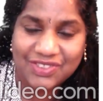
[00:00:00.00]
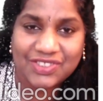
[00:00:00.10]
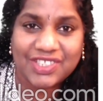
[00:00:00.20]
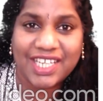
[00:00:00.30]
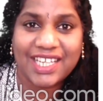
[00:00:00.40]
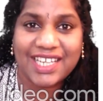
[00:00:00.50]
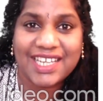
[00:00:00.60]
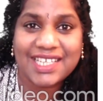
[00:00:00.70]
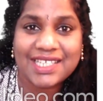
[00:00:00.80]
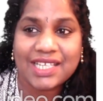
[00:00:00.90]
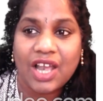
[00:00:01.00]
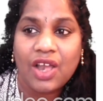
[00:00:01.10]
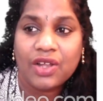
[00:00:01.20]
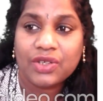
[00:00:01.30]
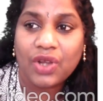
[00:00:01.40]
T is
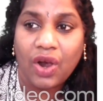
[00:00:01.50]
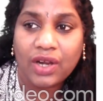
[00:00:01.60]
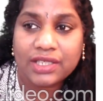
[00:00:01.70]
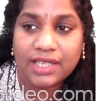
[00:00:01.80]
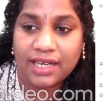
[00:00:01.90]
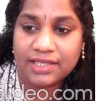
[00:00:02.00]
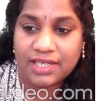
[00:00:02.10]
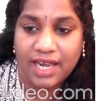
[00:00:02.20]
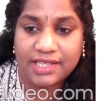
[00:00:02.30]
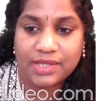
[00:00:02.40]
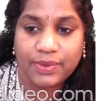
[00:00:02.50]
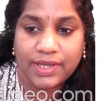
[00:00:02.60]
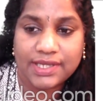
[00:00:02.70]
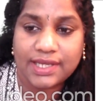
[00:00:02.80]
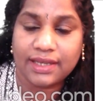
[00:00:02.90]
not a
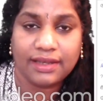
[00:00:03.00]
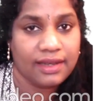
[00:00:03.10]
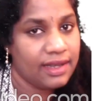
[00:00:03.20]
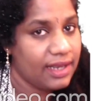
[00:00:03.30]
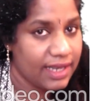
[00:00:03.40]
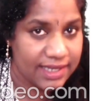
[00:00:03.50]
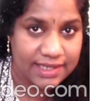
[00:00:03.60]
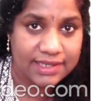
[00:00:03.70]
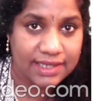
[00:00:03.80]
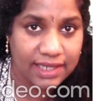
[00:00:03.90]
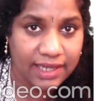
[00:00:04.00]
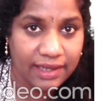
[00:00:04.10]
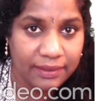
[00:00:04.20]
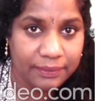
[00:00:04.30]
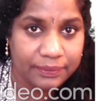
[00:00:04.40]
transversal. Is it
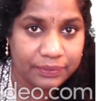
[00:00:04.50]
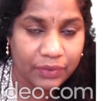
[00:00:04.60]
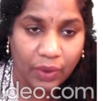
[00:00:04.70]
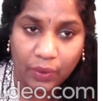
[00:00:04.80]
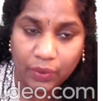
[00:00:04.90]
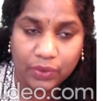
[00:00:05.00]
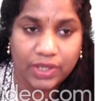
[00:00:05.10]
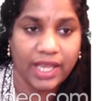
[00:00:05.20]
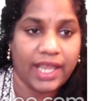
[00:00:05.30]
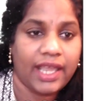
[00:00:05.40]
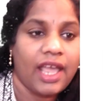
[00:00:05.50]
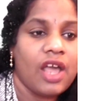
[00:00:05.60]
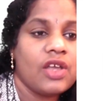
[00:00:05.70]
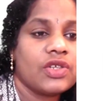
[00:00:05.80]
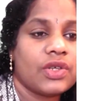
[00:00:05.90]
clear? Okay.
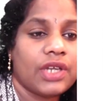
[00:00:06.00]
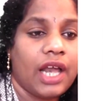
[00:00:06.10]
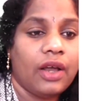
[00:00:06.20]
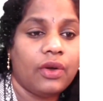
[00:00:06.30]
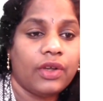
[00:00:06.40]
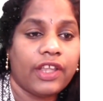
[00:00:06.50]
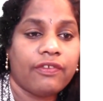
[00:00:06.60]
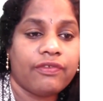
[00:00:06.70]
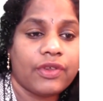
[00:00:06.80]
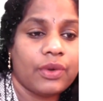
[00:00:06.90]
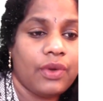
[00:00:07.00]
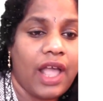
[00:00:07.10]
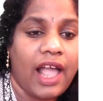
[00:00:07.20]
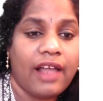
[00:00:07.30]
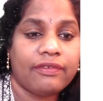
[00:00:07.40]
So now if you
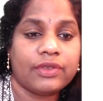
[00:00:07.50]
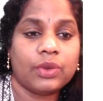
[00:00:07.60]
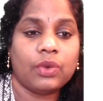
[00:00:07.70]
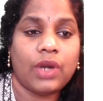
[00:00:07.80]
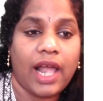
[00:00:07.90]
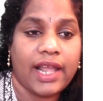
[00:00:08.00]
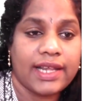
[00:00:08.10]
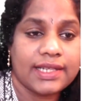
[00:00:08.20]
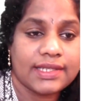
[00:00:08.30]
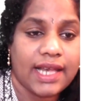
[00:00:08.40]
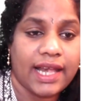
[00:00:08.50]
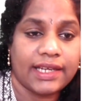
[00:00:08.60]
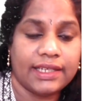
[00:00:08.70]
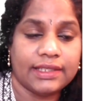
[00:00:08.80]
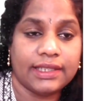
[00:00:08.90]
have two lines and
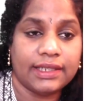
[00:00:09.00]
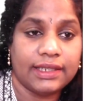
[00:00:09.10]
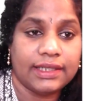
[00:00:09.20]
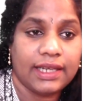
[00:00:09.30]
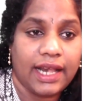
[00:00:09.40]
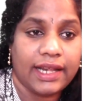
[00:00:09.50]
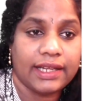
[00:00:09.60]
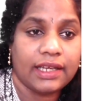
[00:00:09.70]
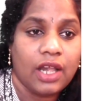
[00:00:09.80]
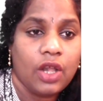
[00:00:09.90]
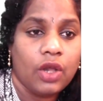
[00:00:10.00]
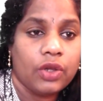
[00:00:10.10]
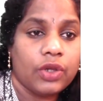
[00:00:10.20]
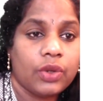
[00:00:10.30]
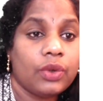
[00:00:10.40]
a third line,
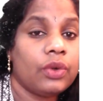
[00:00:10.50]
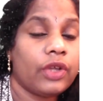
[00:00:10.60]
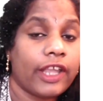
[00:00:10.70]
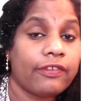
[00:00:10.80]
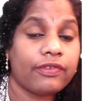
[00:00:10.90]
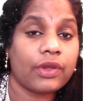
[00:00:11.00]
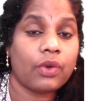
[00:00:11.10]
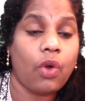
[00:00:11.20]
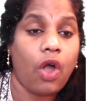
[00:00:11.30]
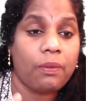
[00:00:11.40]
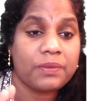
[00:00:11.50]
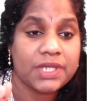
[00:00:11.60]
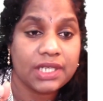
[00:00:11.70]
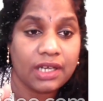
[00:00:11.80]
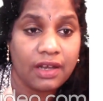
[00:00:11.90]
if you
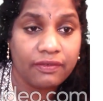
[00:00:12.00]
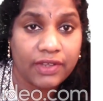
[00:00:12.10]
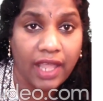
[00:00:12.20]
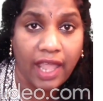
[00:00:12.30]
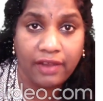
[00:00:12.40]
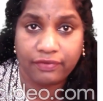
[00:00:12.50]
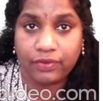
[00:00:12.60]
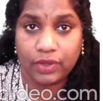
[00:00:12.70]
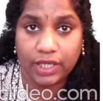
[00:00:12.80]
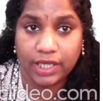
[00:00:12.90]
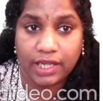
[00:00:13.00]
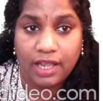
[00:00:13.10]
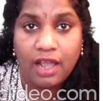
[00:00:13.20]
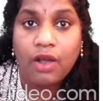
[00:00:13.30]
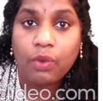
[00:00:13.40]
observe carefully,
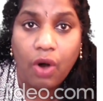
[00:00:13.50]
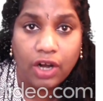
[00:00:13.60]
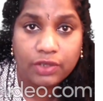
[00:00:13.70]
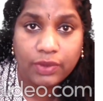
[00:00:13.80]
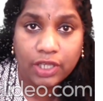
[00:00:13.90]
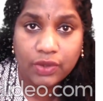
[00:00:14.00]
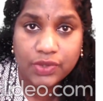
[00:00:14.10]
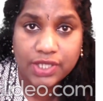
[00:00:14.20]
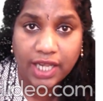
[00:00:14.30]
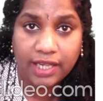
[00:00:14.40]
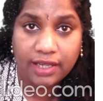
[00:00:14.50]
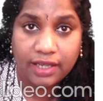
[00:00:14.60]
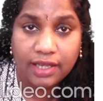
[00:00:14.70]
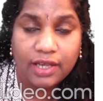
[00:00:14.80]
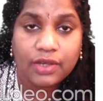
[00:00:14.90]
what will you see?
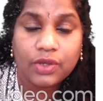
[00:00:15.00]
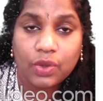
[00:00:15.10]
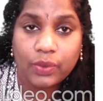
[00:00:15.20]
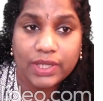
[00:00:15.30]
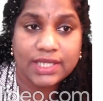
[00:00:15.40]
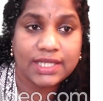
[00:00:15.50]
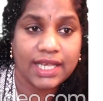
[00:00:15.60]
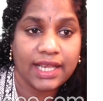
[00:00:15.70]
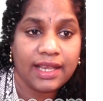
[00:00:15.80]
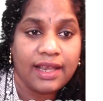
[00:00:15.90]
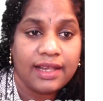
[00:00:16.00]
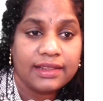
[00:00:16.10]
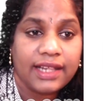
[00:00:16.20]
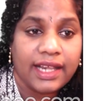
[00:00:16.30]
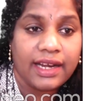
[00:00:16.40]
You will see
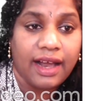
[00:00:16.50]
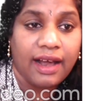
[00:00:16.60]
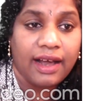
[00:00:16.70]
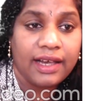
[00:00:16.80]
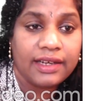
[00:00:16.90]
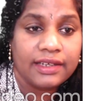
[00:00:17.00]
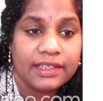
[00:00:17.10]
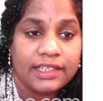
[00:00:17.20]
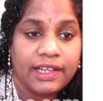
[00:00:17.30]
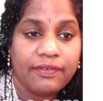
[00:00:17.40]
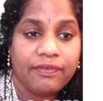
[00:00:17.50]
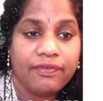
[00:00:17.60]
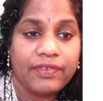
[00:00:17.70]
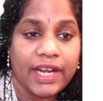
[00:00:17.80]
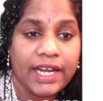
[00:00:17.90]
there are
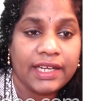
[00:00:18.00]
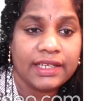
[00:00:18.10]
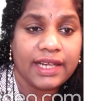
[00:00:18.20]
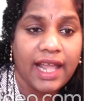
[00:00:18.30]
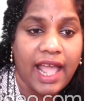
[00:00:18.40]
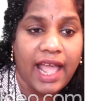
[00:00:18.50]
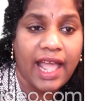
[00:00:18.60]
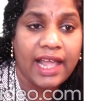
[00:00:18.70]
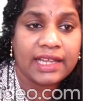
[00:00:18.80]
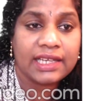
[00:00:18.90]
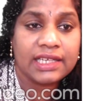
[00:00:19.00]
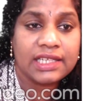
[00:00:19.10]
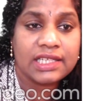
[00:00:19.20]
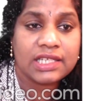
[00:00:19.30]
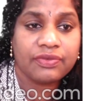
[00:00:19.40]
different
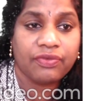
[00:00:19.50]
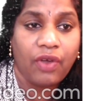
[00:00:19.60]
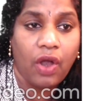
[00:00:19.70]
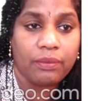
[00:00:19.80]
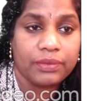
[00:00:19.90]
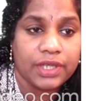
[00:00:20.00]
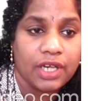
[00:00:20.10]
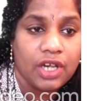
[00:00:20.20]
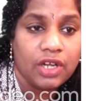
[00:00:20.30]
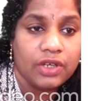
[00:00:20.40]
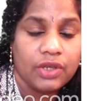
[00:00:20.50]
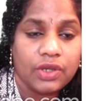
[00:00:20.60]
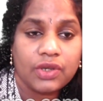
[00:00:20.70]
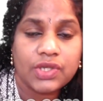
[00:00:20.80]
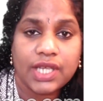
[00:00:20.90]
angles formed. Do
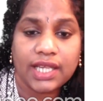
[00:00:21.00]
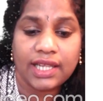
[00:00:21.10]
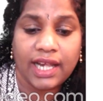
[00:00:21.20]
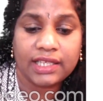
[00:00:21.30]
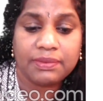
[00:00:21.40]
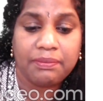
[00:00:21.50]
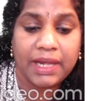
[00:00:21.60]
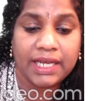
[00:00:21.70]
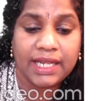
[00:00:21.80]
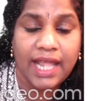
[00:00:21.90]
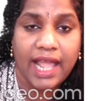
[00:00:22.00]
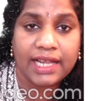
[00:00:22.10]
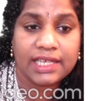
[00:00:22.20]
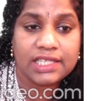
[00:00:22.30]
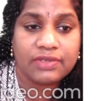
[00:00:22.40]
you see that? Many
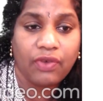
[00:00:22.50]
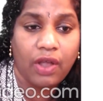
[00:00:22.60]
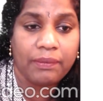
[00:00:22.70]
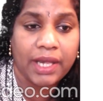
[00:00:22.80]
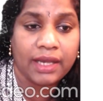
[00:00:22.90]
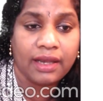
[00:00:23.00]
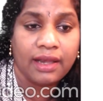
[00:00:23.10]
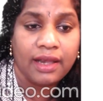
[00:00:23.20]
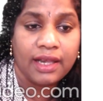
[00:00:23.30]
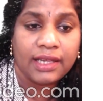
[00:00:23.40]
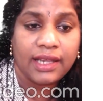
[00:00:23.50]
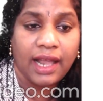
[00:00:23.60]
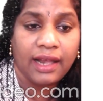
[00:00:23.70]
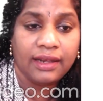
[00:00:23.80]
angles forming? Yeah?